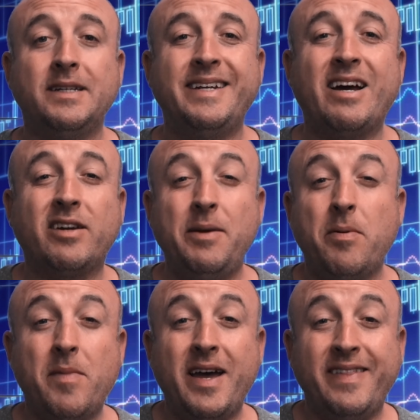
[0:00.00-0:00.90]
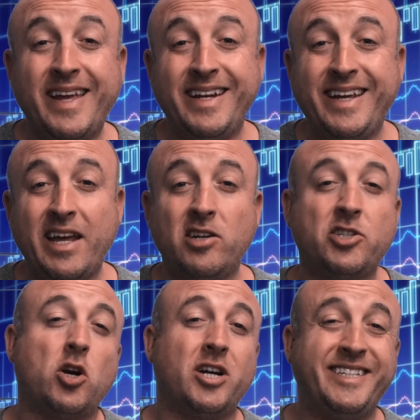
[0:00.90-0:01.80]
Now, keep in mind, indicators
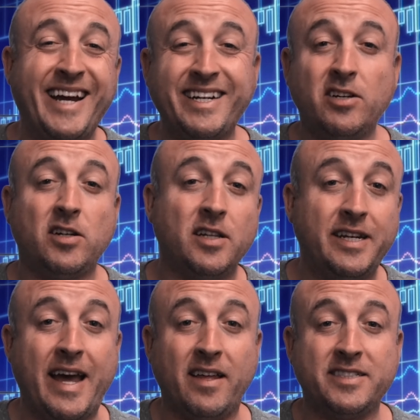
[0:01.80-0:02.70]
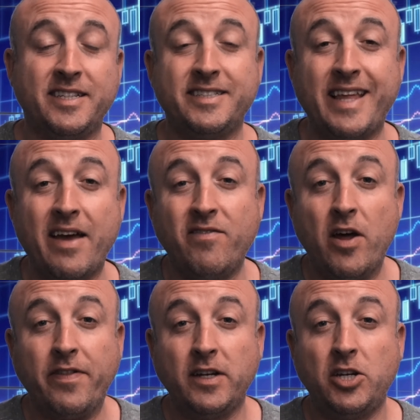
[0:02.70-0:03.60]
are a technical analysis. They have
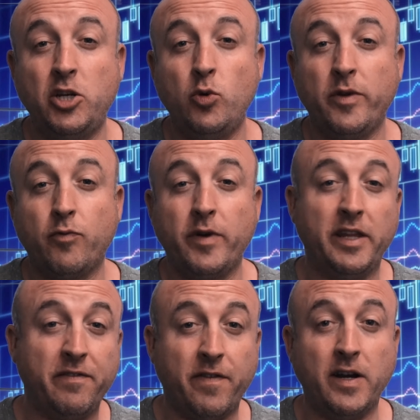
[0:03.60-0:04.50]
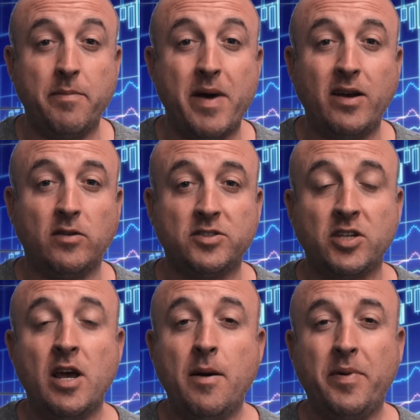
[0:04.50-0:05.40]
nothing to do with really fundamentals,
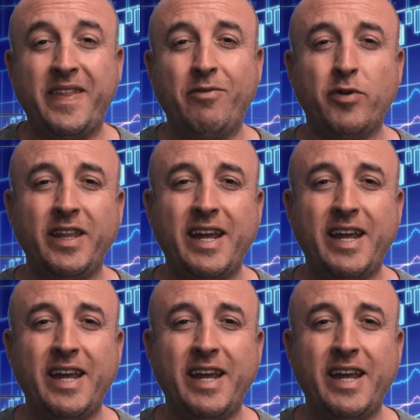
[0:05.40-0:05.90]
but they really